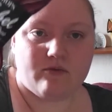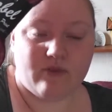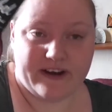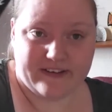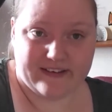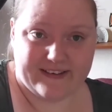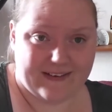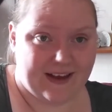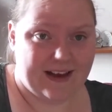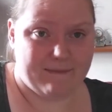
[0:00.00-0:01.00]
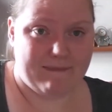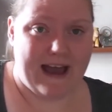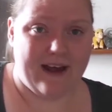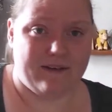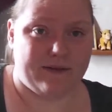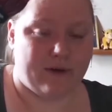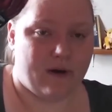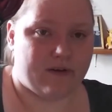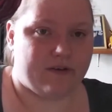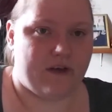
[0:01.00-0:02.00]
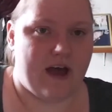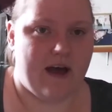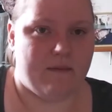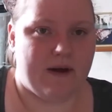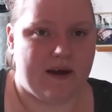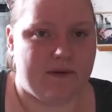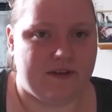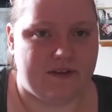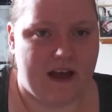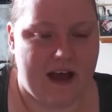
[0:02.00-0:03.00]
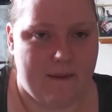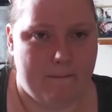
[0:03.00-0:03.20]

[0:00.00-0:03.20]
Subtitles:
Reese had seen a pair of socks when I was